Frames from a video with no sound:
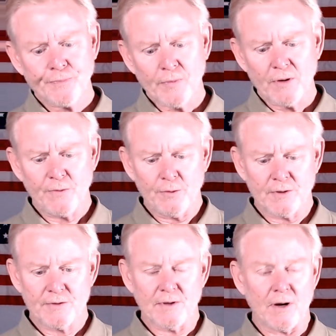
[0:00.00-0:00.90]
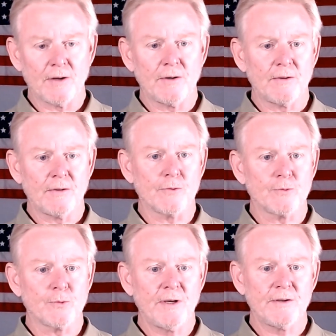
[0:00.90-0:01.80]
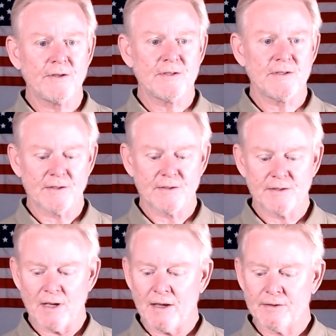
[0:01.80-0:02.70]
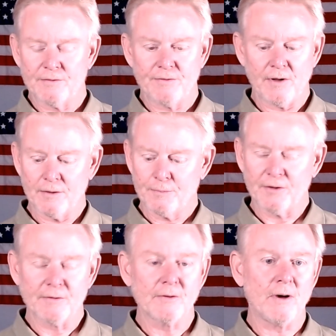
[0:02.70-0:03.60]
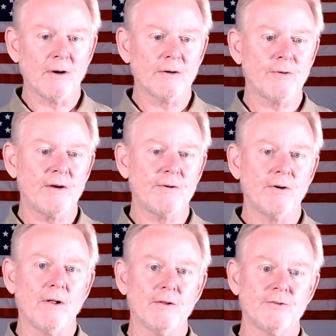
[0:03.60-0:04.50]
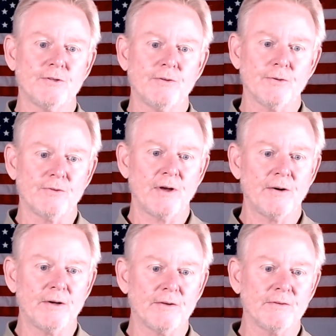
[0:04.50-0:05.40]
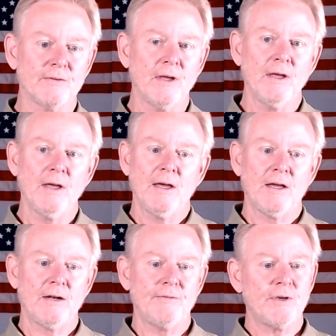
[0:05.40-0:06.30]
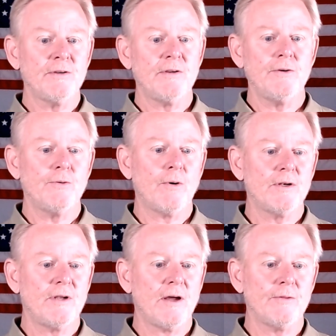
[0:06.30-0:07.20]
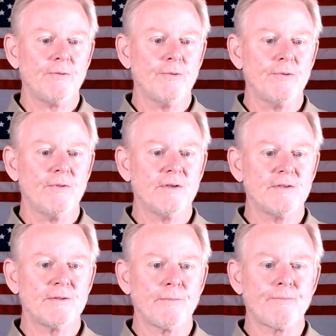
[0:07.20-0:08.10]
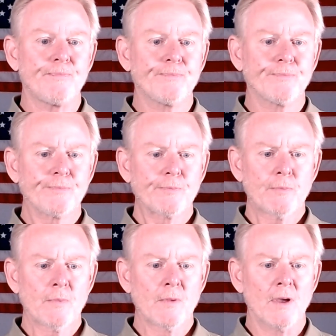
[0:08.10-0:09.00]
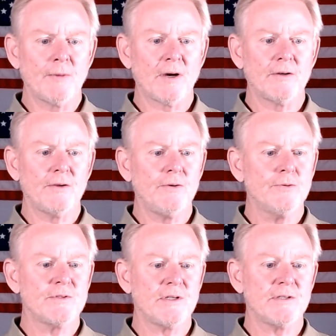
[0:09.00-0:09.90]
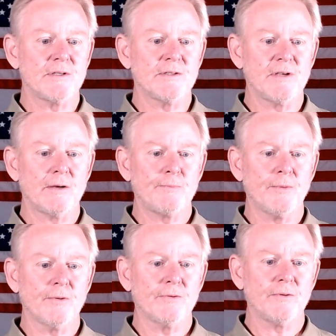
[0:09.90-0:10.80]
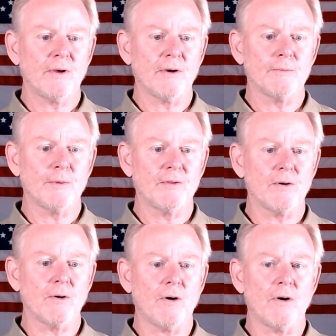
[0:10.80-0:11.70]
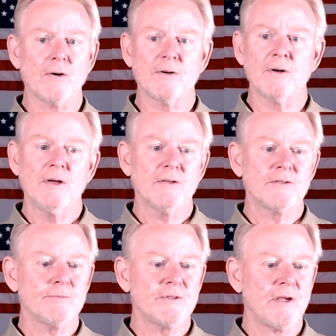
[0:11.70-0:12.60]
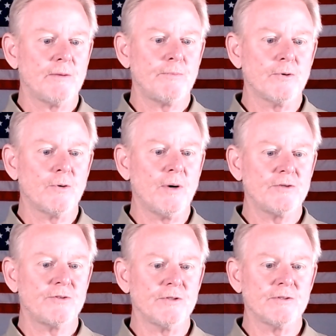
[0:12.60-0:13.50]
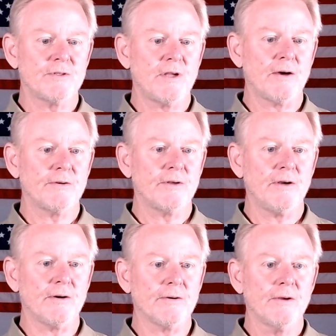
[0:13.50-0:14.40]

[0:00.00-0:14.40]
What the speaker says: focus on those weaknesses and developing greater knowledge in those areas. And if you continue on down through this, I'm not going to use these examples, but there are some sample questions down here.